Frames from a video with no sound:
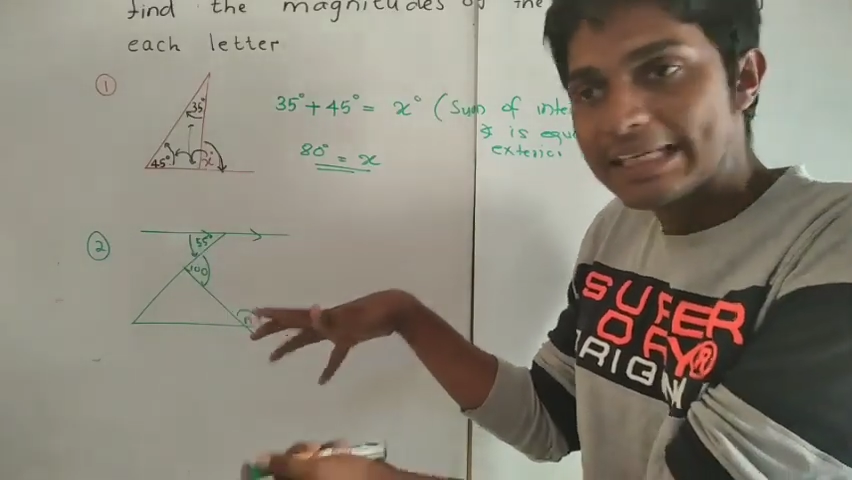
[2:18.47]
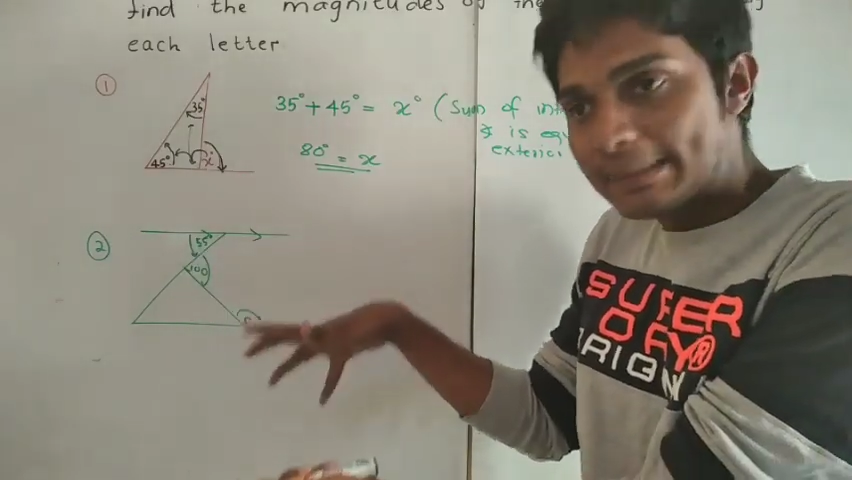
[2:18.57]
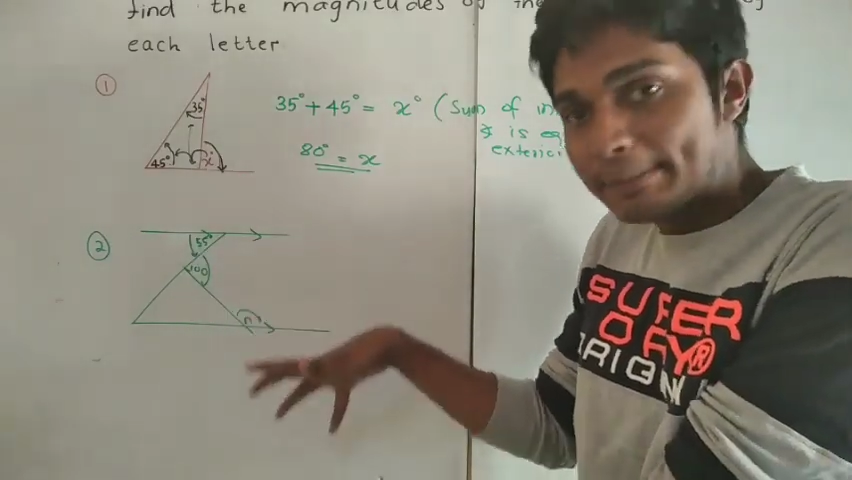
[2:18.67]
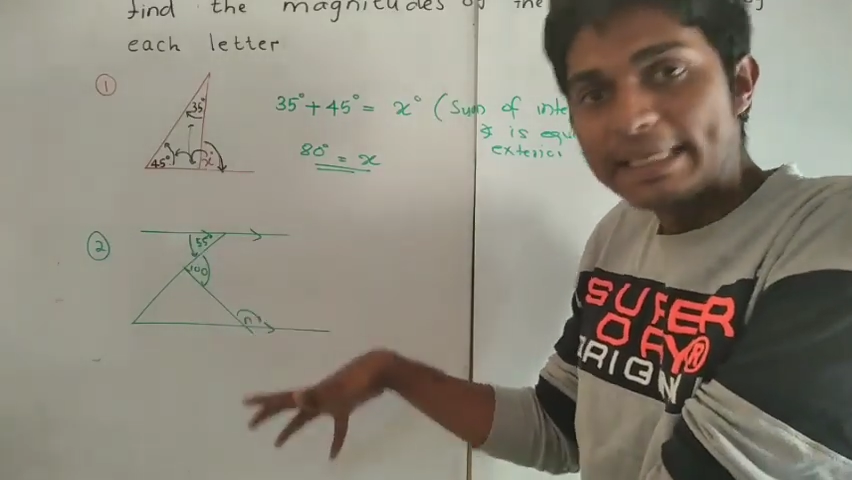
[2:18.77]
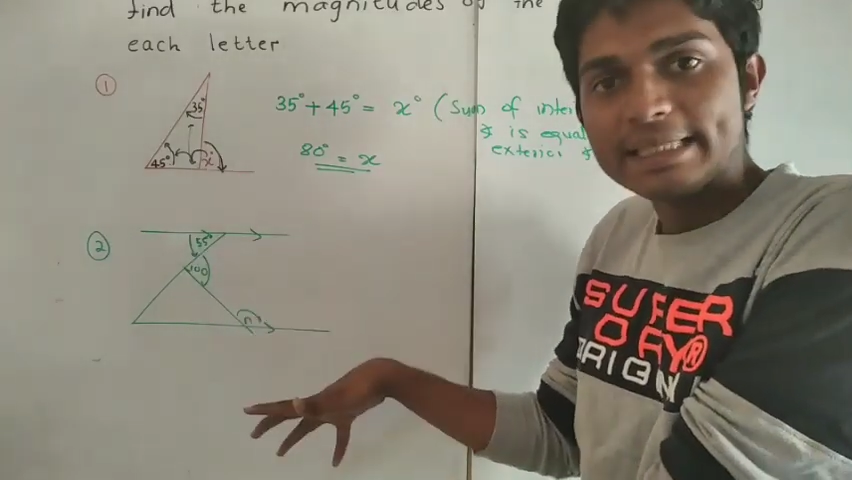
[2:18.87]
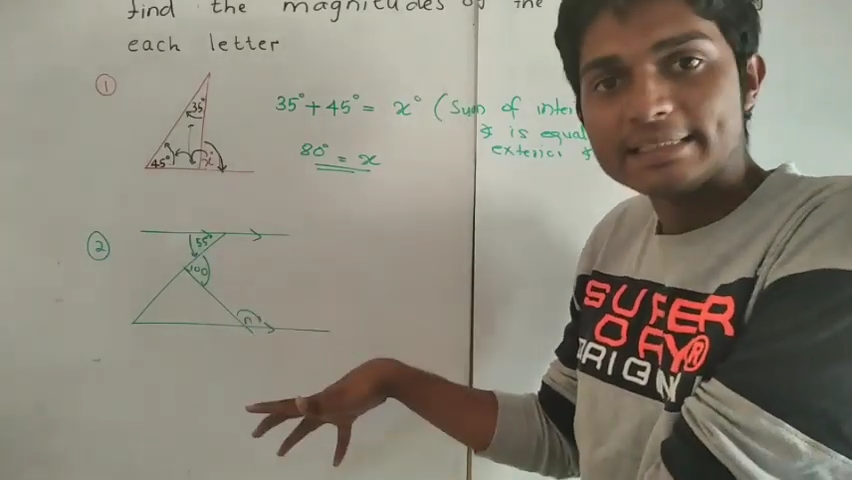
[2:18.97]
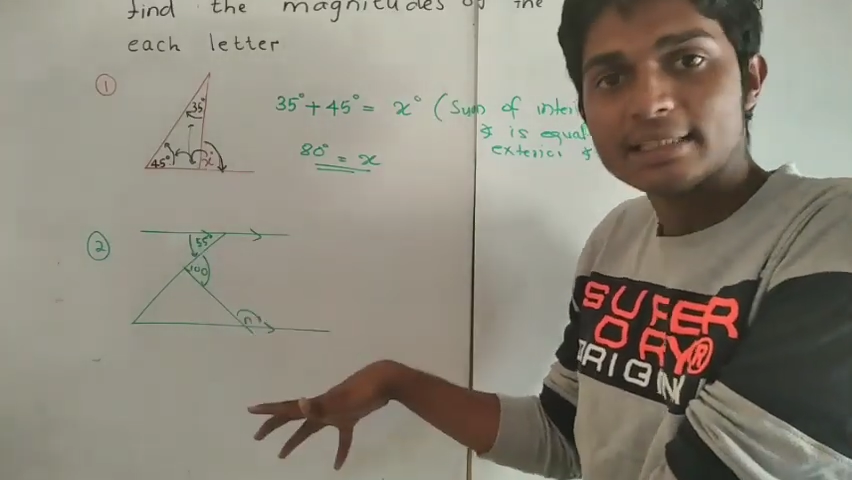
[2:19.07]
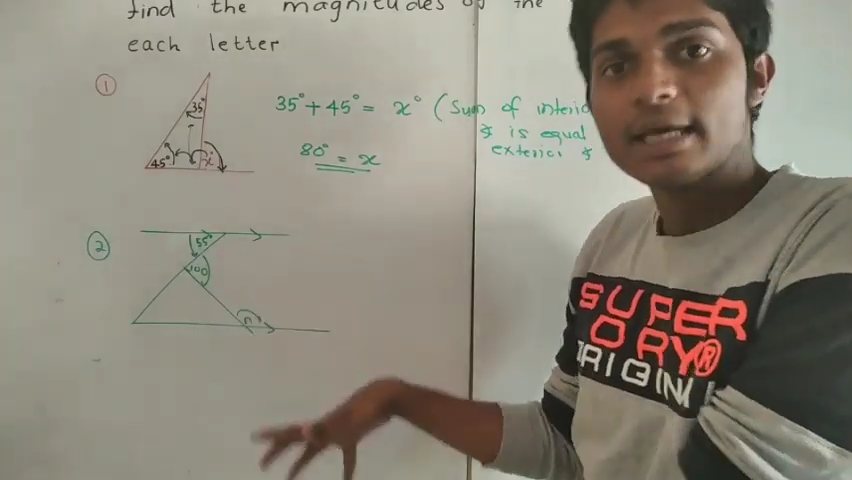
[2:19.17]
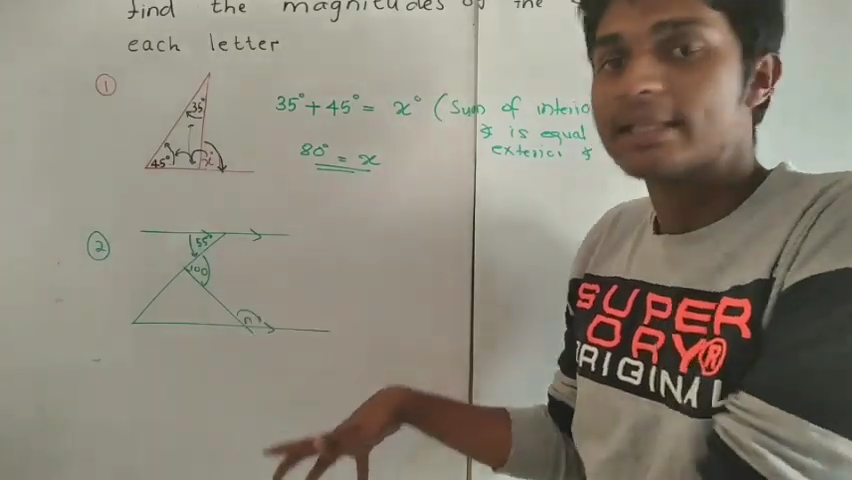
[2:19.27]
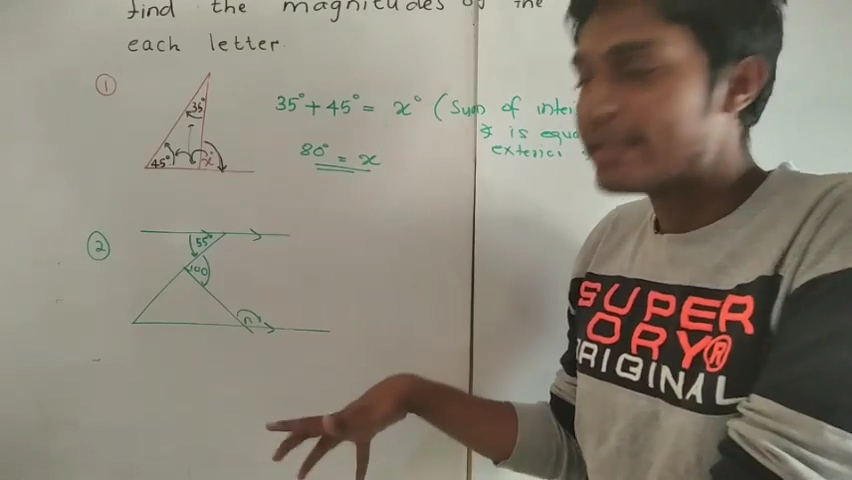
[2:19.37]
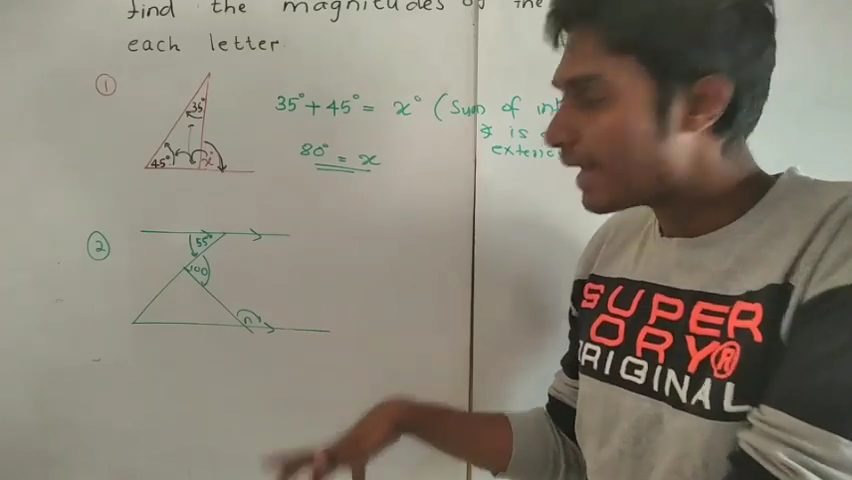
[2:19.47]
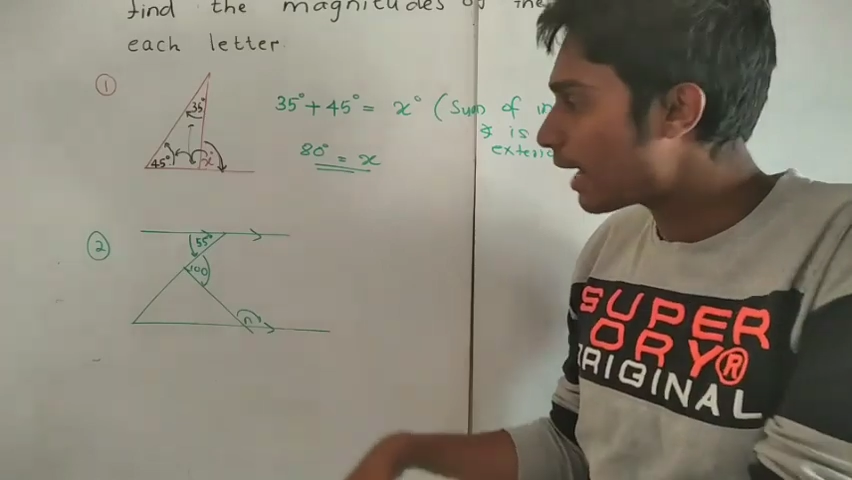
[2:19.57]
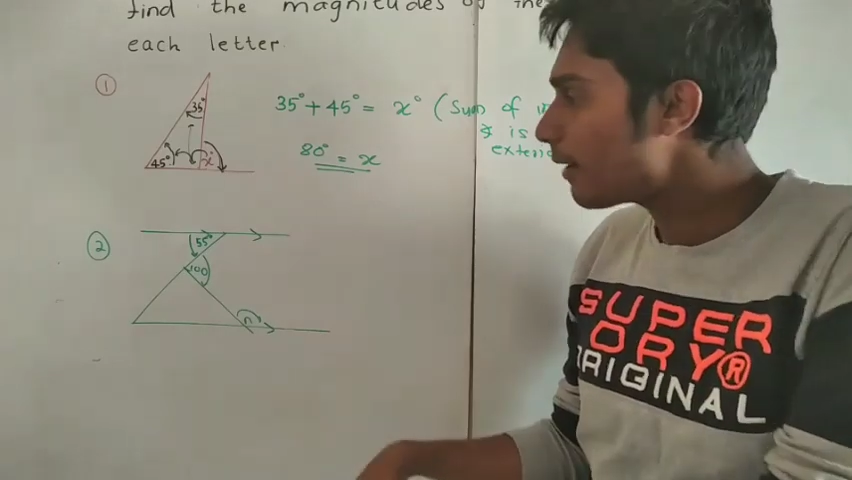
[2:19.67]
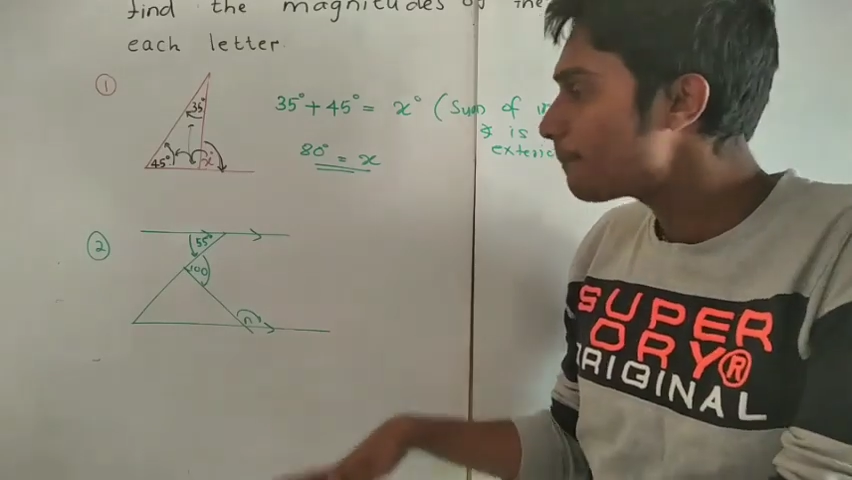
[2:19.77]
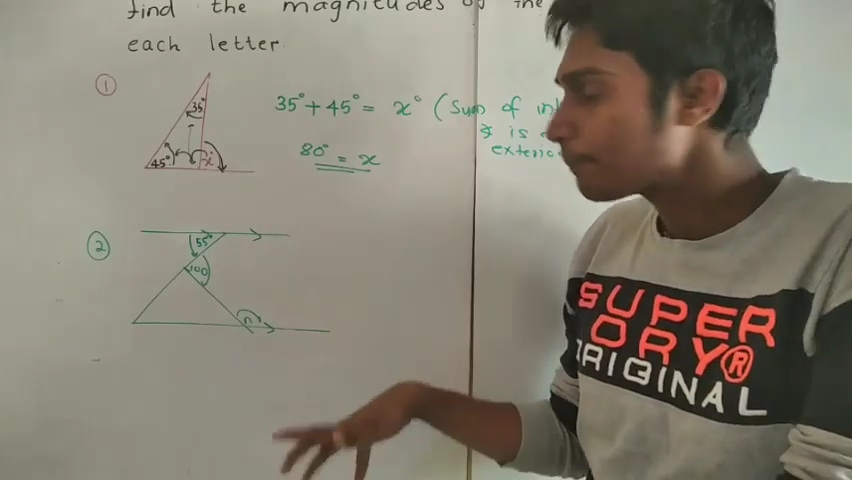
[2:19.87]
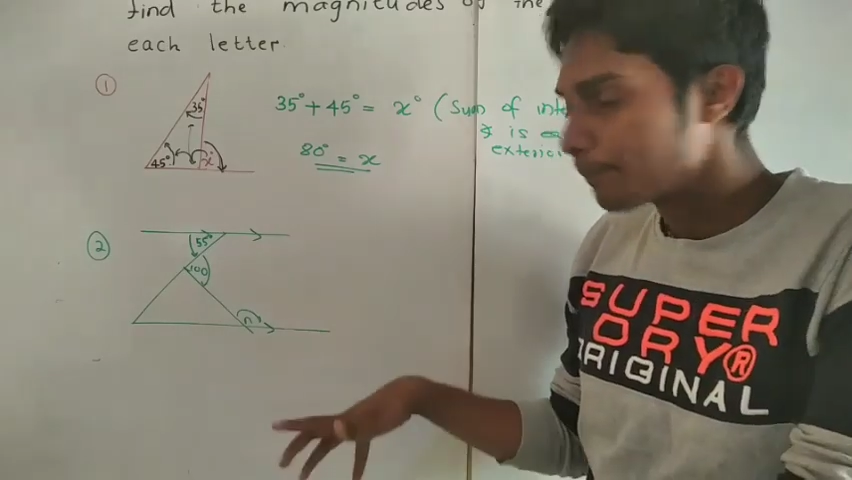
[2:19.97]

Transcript: it means they are